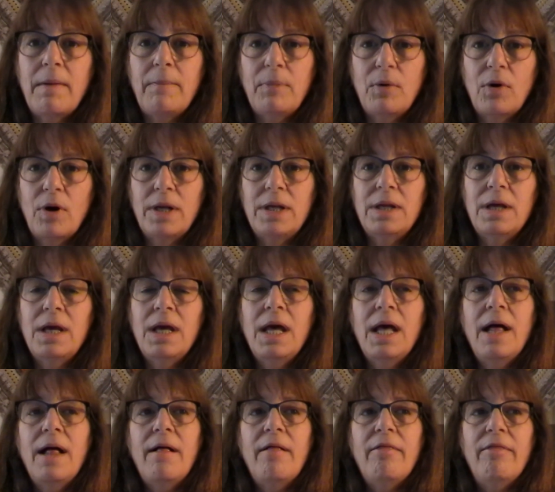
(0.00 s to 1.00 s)
on
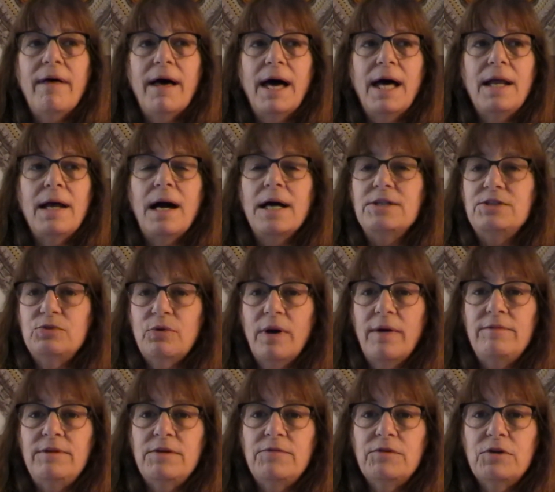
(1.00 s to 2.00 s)
that I still
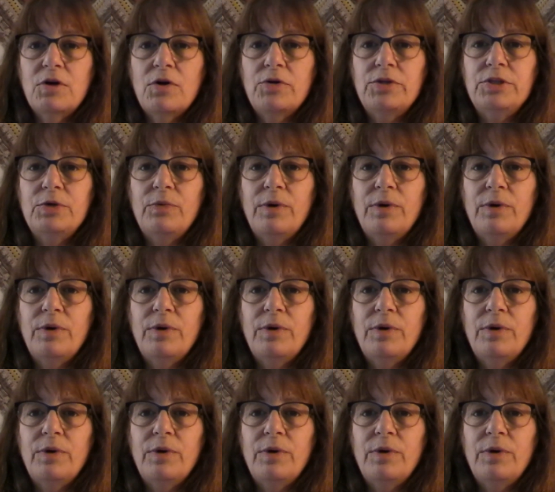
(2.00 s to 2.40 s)
have difficulty